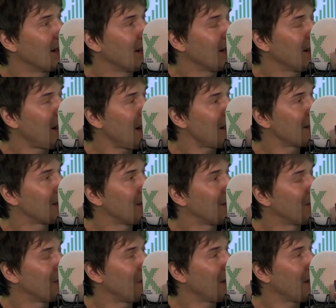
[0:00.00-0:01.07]

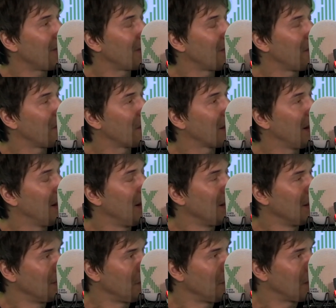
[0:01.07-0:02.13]
lesson for me from
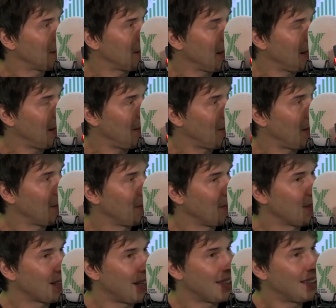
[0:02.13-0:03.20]
just thinking rather
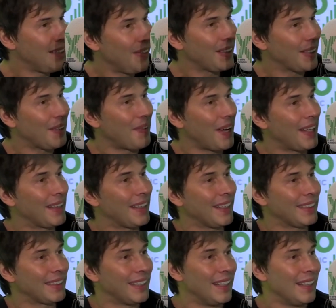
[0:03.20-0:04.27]
more scientifically about
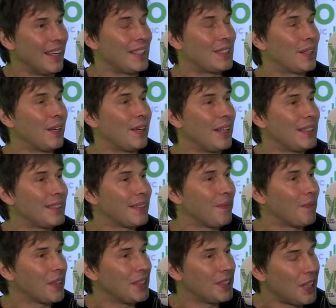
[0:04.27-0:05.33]
things is
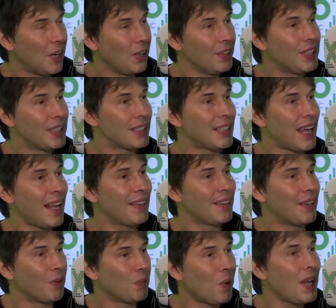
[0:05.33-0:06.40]
to
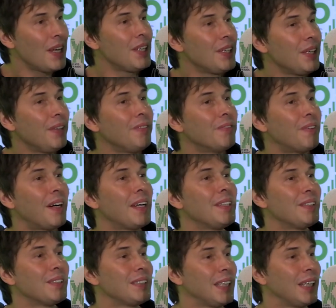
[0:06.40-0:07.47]
understand that when you
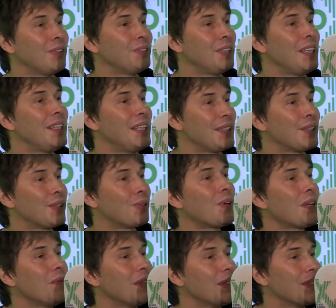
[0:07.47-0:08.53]
find yourselves in
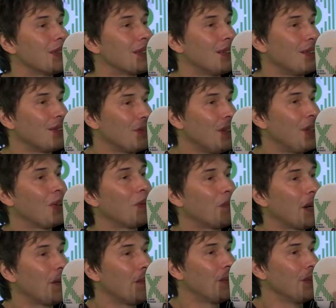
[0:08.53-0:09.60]
disagreement with other
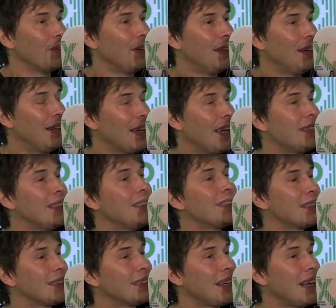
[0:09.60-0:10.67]
people, it
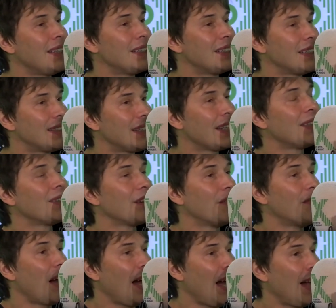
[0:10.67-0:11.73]
is a signal
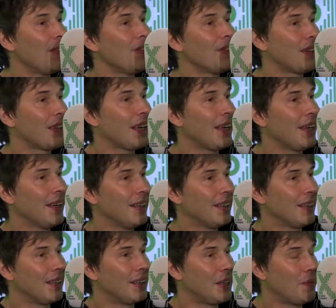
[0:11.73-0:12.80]
of a healthy
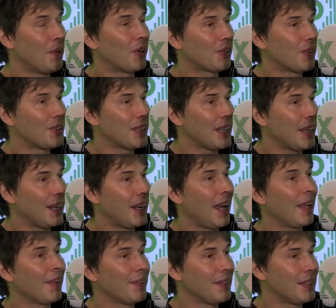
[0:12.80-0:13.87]
democracy and a
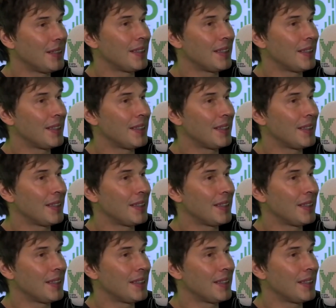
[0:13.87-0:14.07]
healthy